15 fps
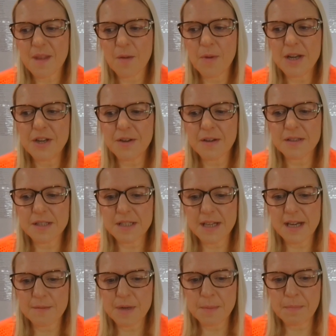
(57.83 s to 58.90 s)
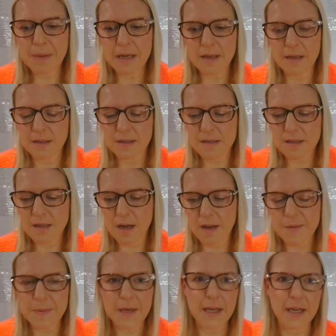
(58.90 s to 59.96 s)
And when you consider how many billions
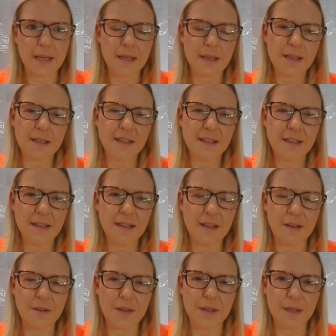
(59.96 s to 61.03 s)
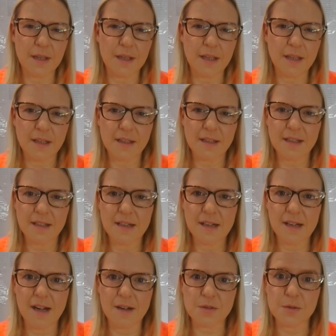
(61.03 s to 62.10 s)
globally are in the
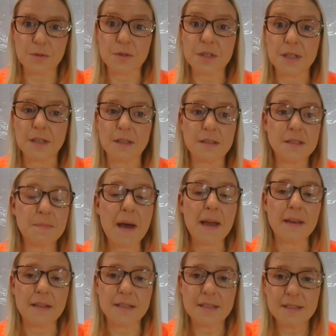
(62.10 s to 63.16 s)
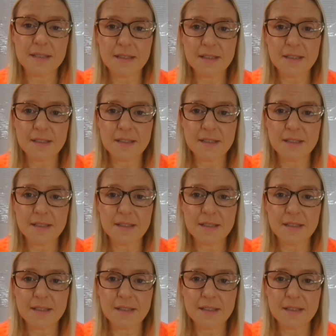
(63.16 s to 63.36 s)
outsourcing spend,